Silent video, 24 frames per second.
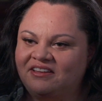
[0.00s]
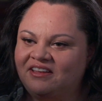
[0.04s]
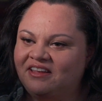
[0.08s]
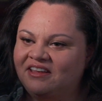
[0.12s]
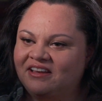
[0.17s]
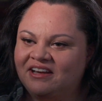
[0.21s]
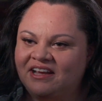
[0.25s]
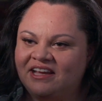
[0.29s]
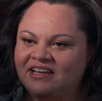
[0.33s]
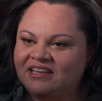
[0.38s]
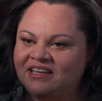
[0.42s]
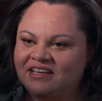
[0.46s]
You
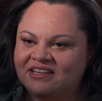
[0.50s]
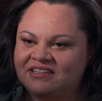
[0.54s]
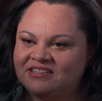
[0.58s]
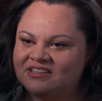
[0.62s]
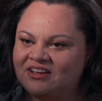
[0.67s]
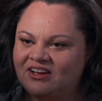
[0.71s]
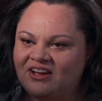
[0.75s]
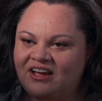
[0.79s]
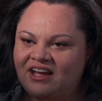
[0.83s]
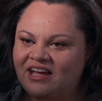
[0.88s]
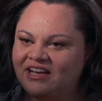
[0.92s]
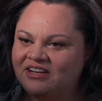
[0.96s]
don't get to
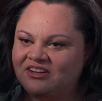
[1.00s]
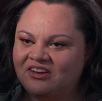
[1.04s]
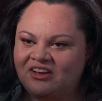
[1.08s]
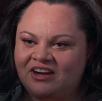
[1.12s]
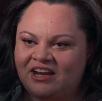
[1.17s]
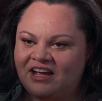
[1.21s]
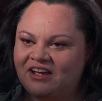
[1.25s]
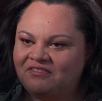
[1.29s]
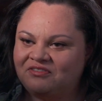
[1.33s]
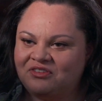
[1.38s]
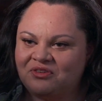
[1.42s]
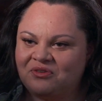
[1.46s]
hide. Not
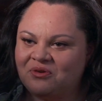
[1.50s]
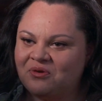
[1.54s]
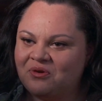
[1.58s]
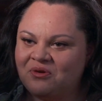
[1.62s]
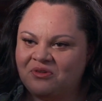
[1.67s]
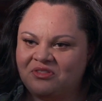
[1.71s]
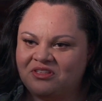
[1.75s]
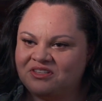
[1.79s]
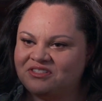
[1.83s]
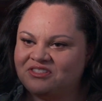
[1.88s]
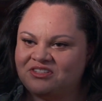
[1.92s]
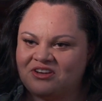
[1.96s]
after
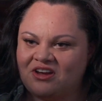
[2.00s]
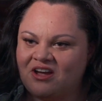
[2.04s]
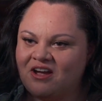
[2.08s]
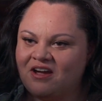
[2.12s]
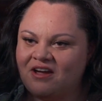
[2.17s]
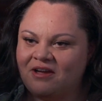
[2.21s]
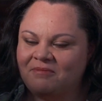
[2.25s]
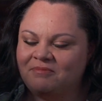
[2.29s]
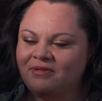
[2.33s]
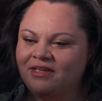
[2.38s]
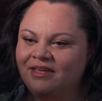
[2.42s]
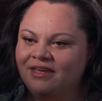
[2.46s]
all this
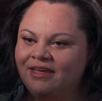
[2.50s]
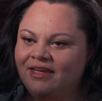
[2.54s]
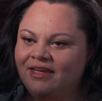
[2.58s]
time."